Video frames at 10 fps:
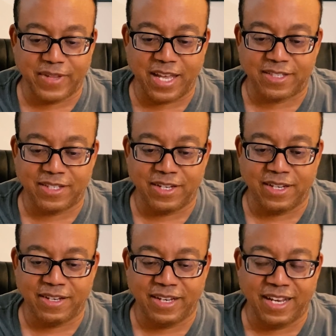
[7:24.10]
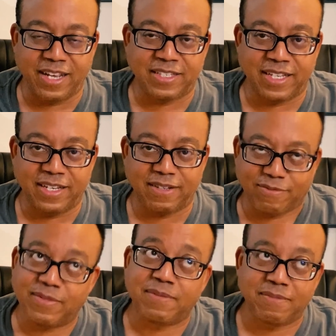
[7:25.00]

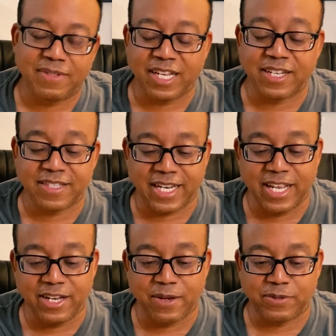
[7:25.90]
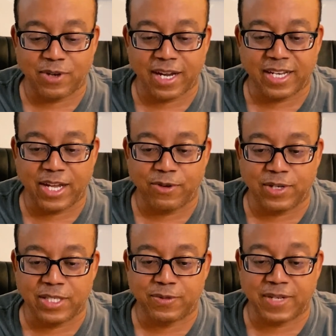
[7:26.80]
it doesn't end up tracking down
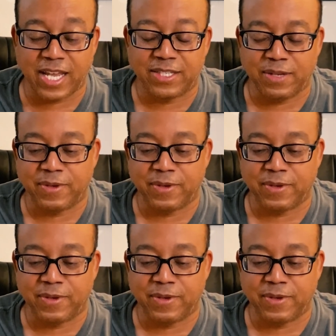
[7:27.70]
Gwen Stacy,